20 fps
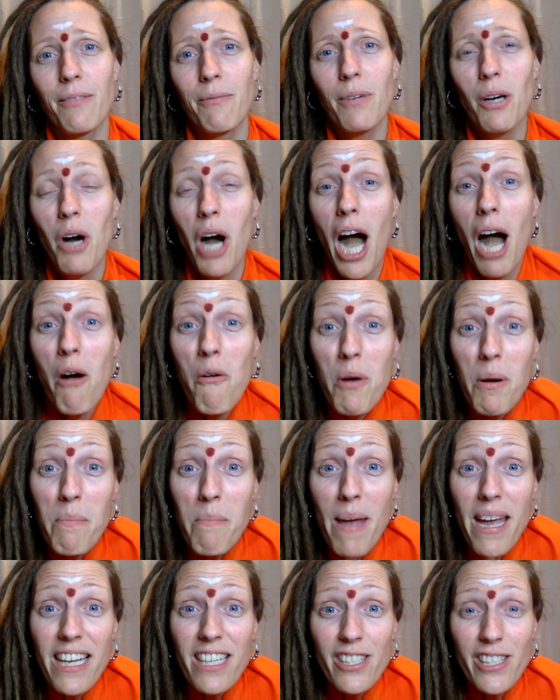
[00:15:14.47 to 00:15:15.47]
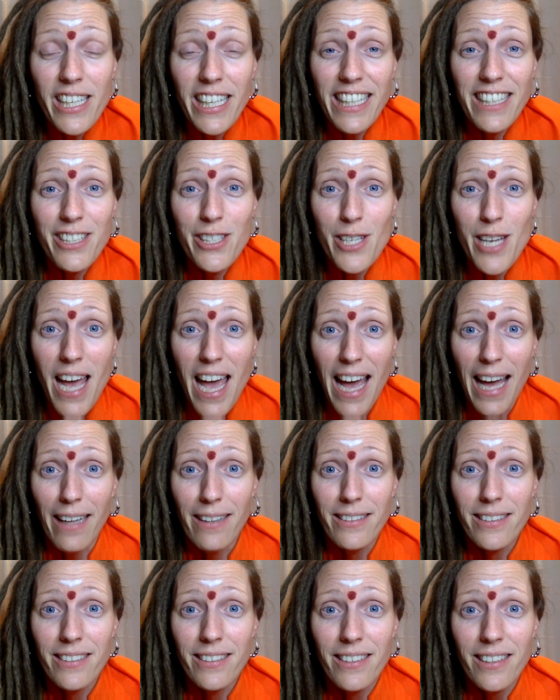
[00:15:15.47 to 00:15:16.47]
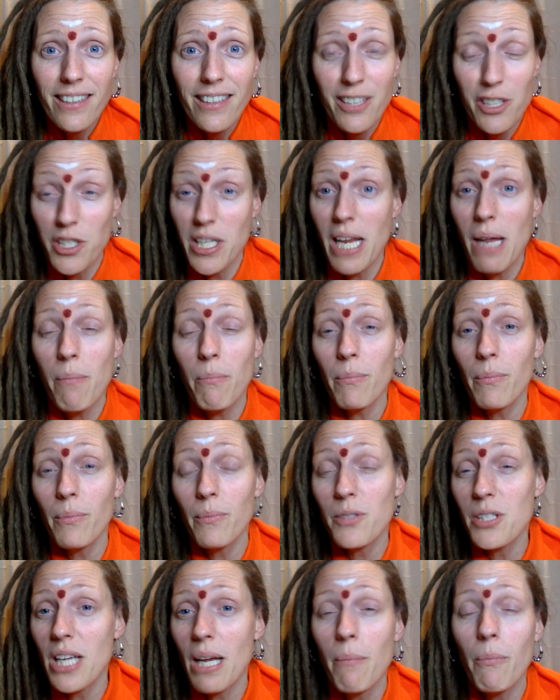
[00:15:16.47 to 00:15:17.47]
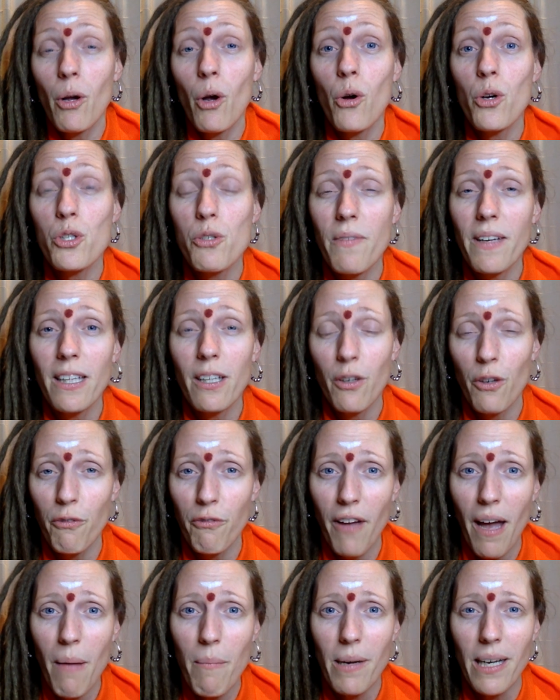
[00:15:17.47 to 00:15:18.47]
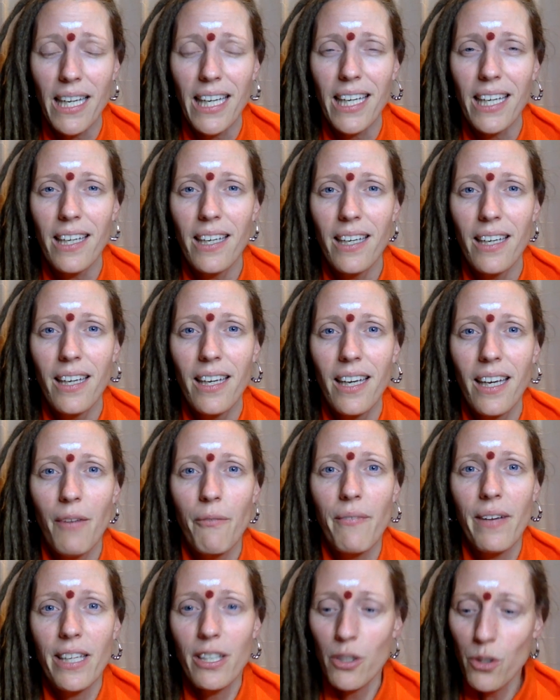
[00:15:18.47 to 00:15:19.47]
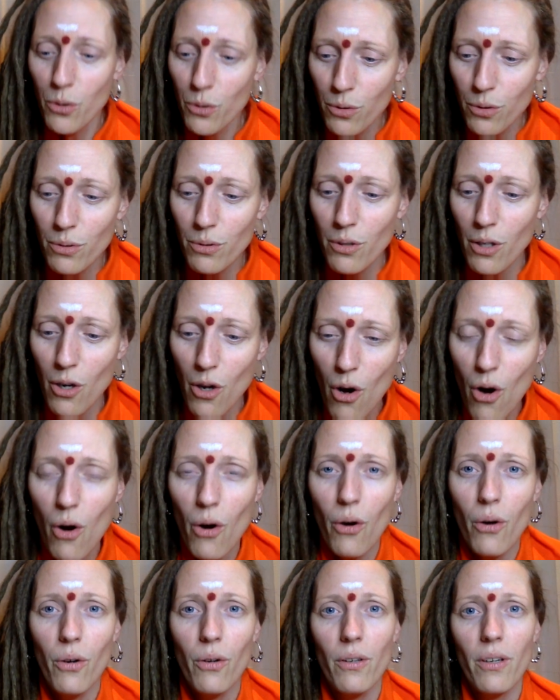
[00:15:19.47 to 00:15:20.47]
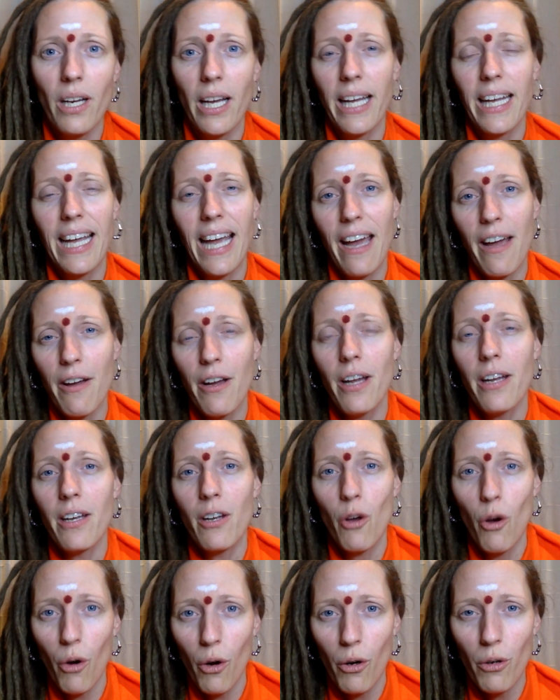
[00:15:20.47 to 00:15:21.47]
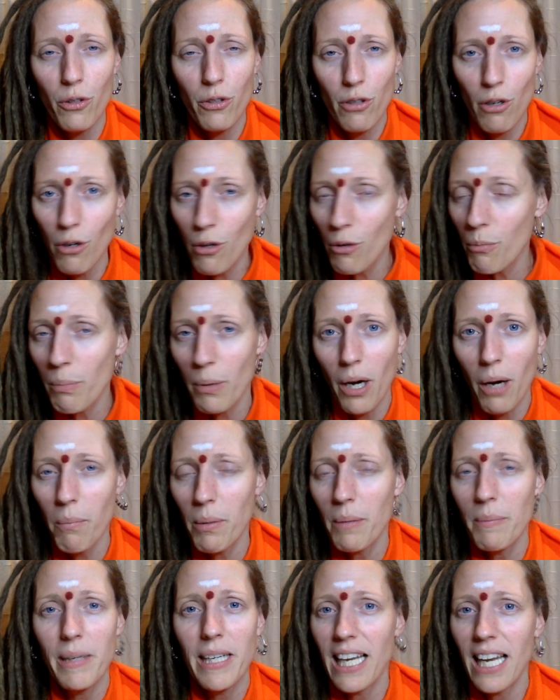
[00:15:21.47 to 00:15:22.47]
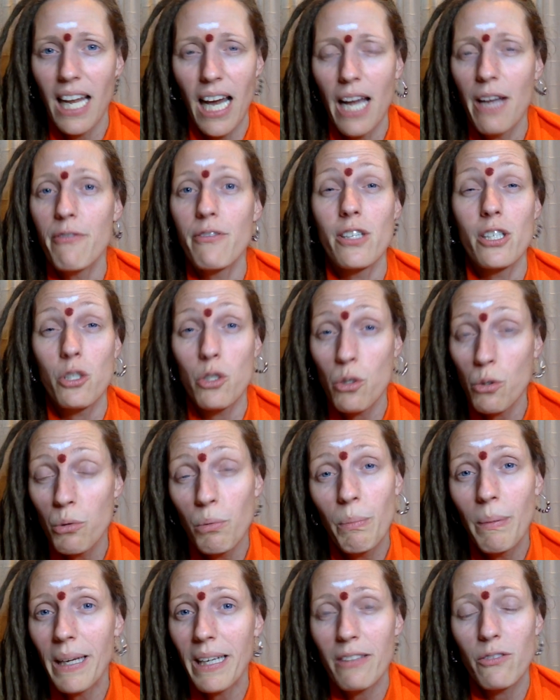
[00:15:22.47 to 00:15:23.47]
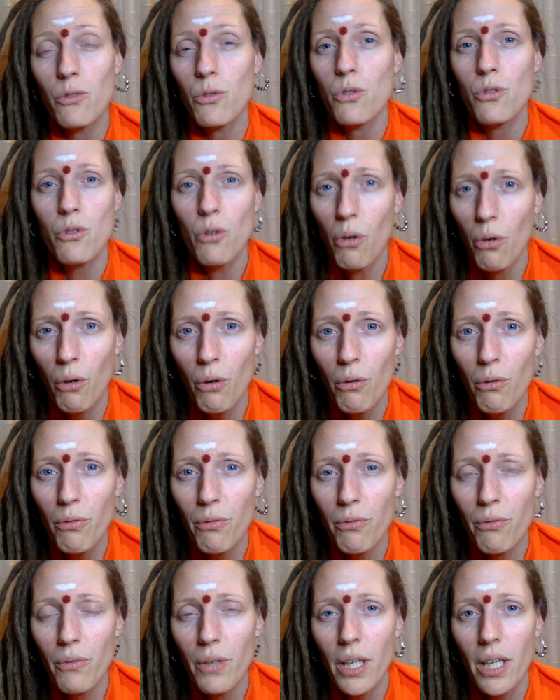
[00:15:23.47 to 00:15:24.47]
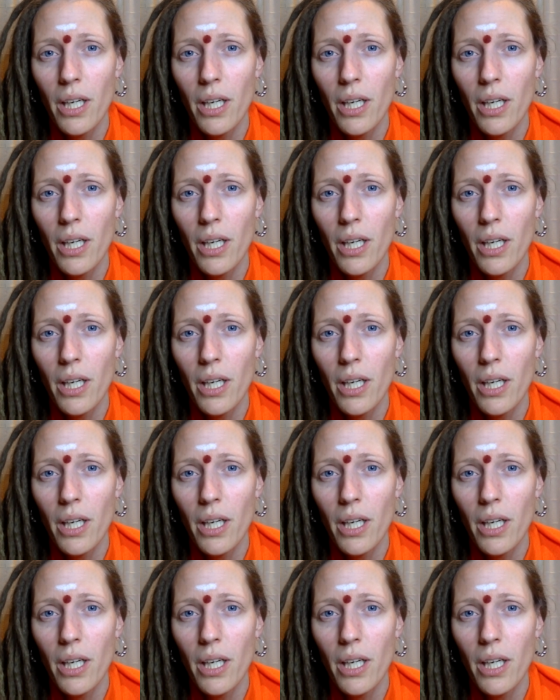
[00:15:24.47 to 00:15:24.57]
Well, how amazing is that? Same goes with your family. When you know, like, no problem in life is too big to solve,